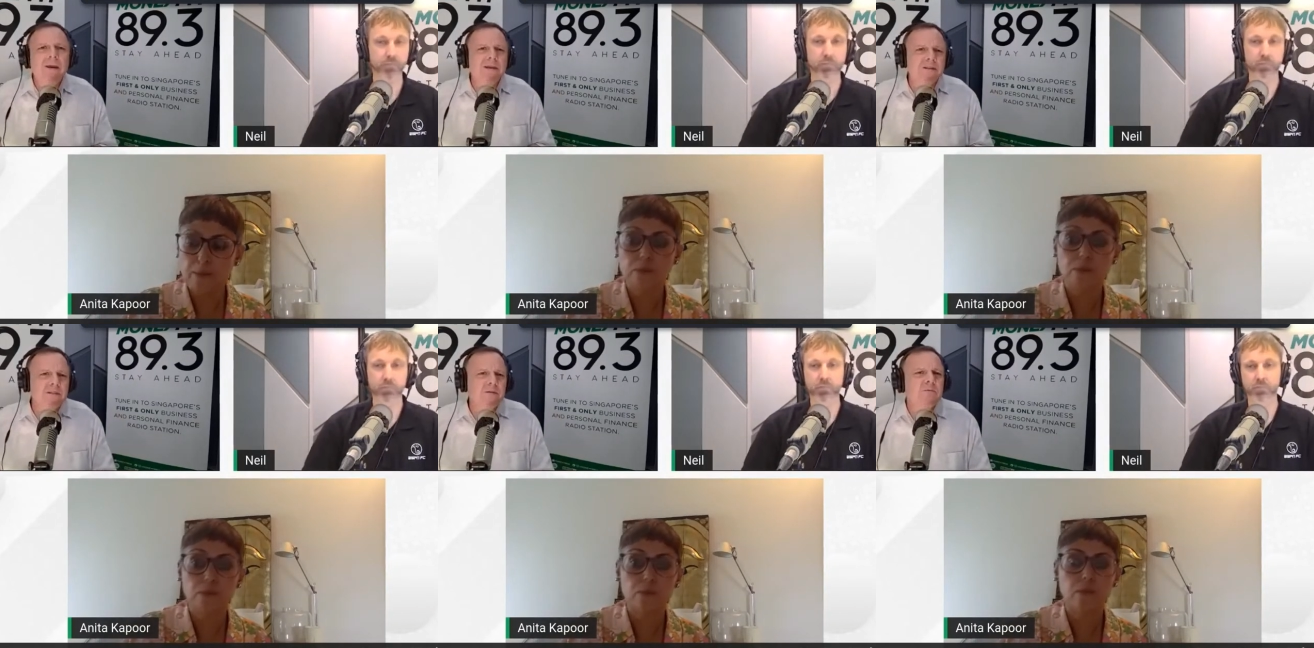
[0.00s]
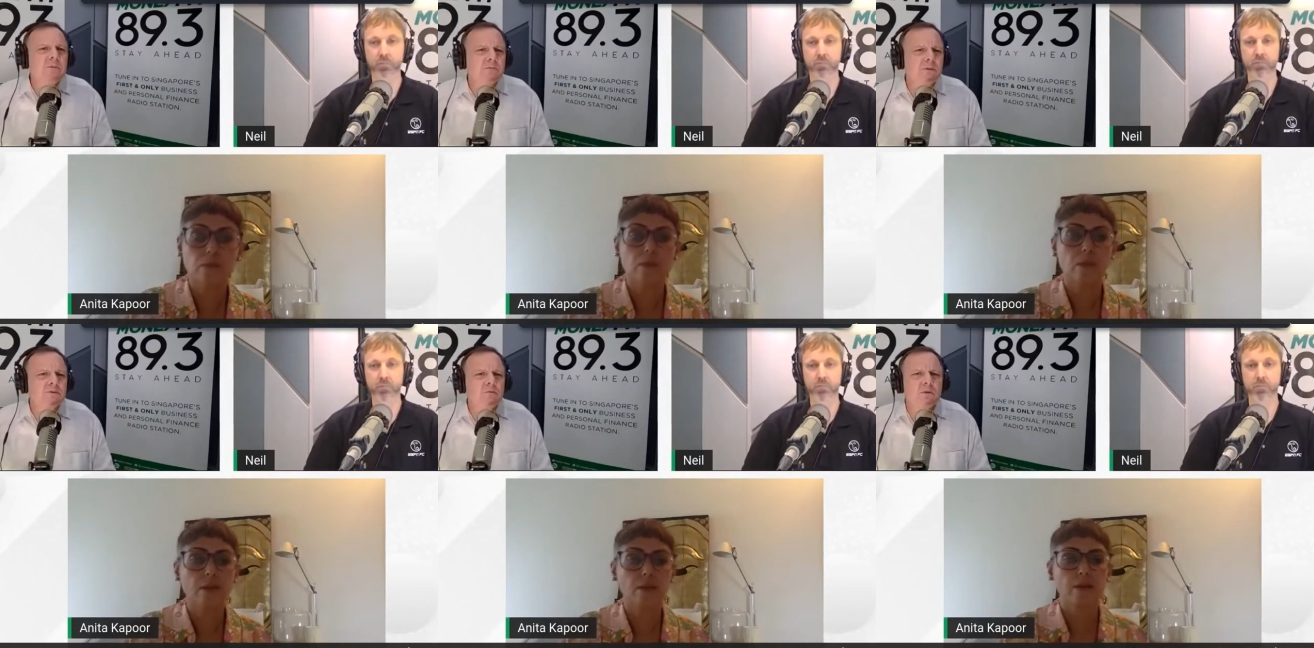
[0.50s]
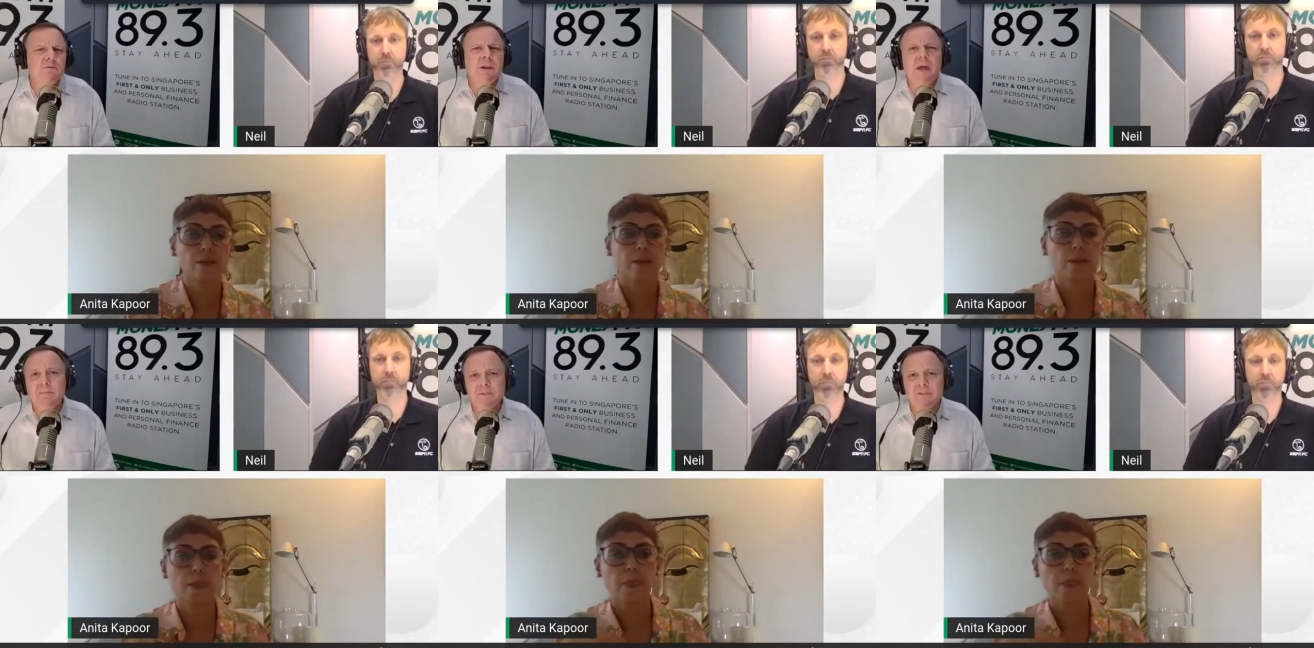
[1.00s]
Speaker 1: has seemed to be sort of an
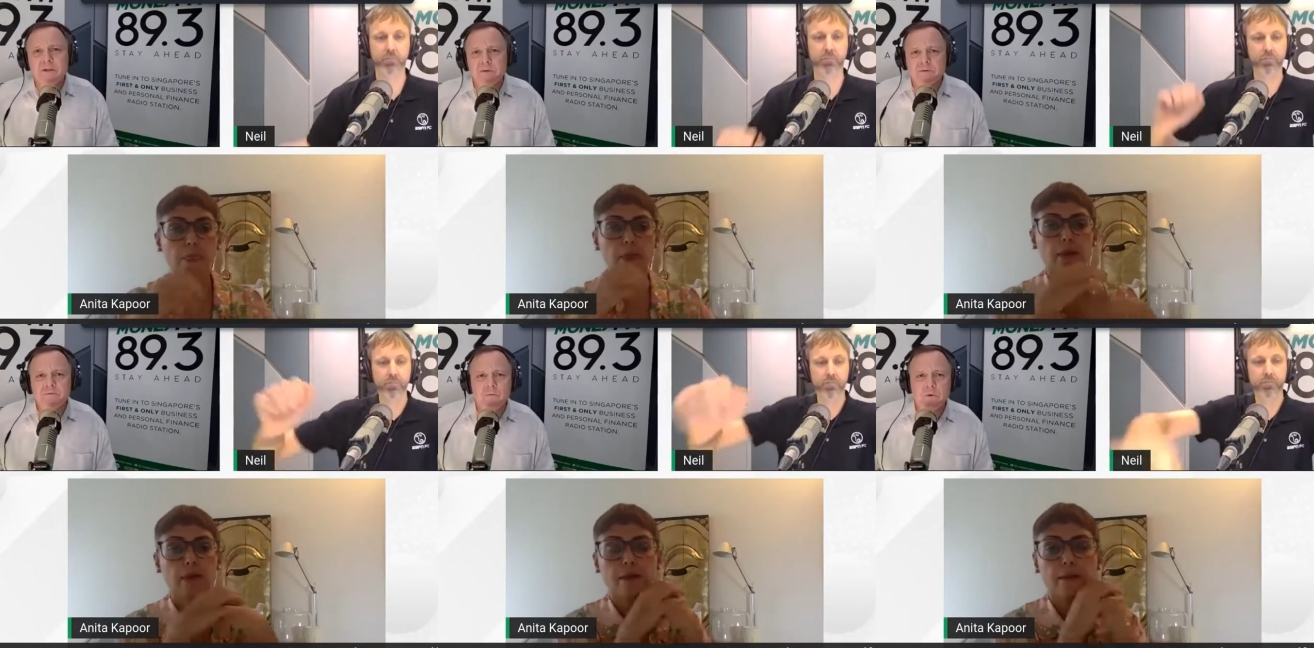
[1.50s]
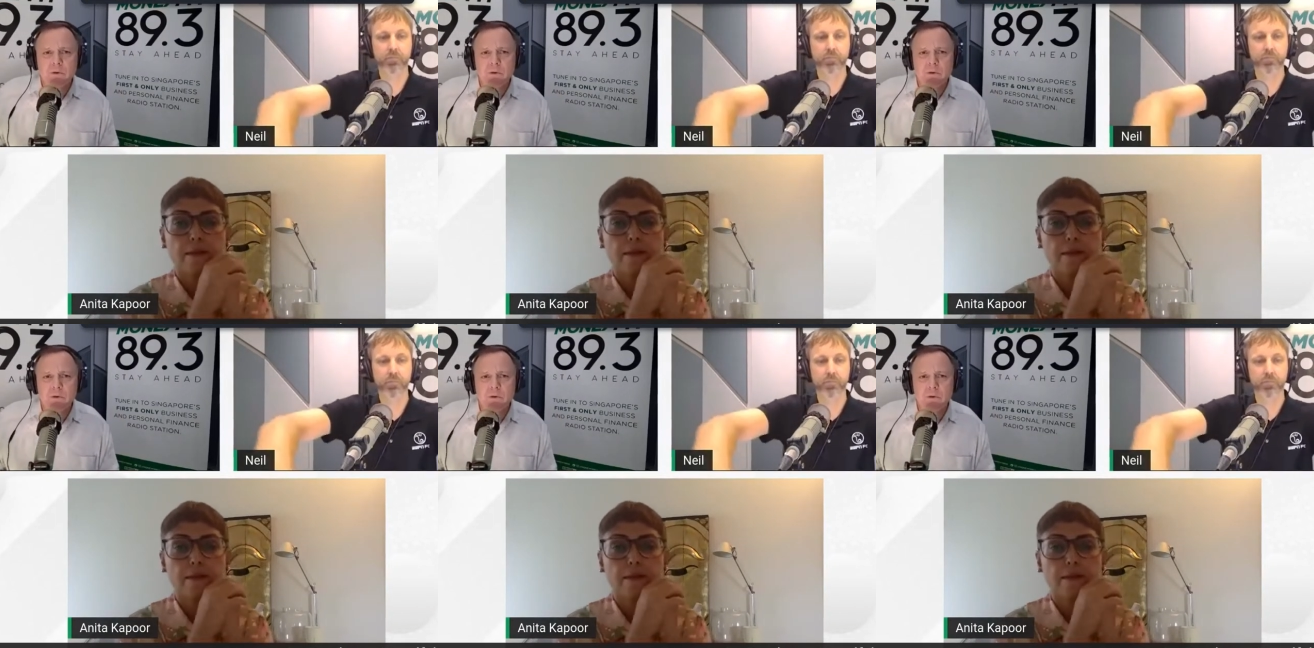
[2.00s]
epicenter for a